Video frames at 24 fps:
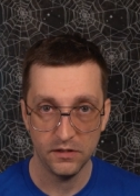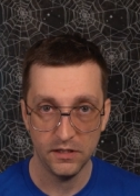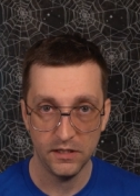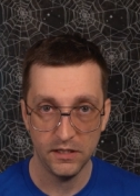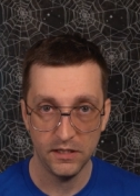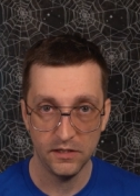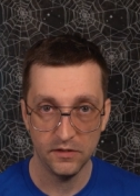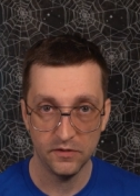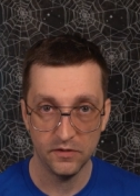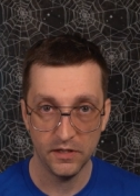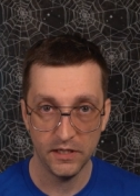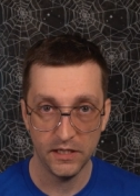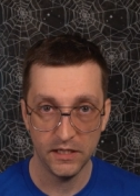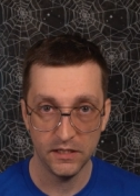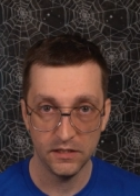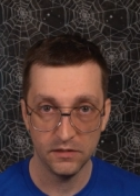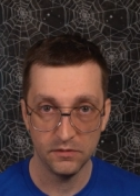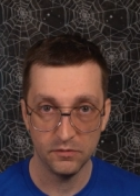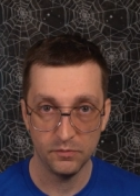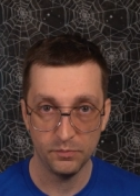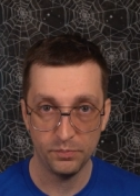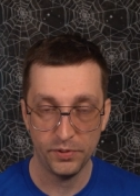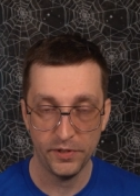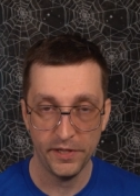is a
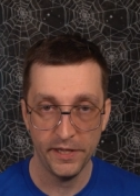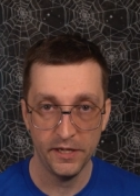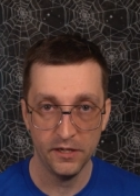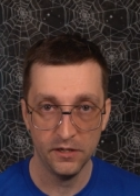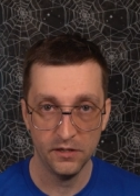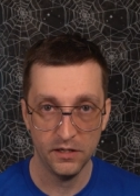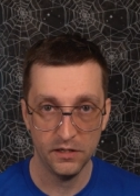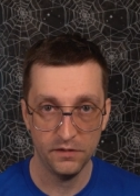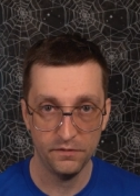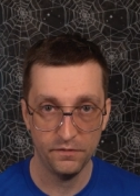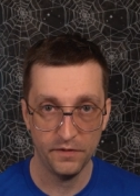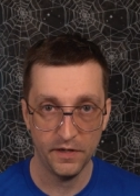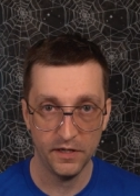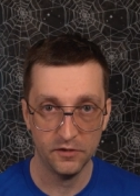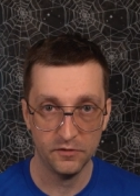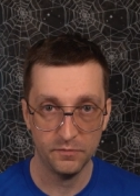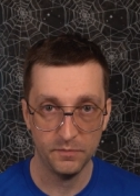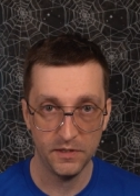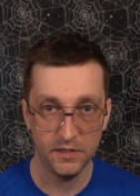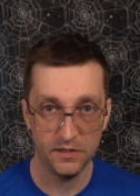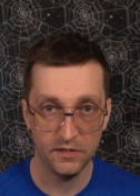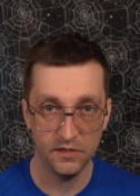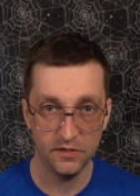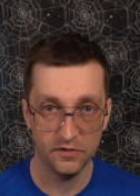player
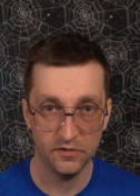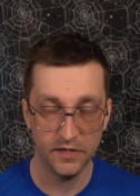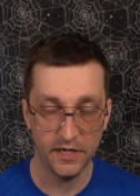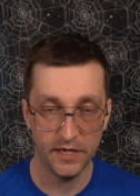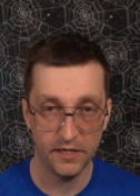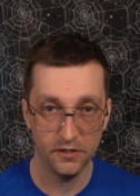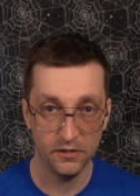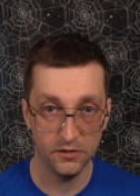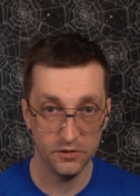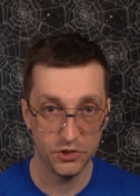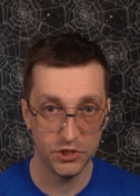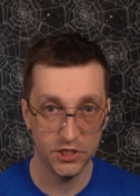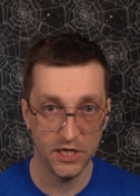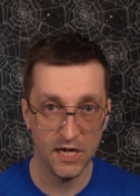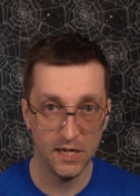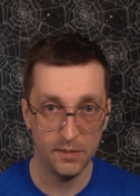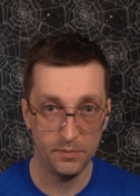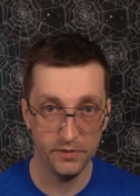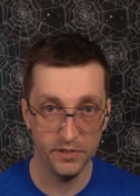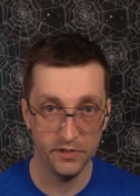investment designer job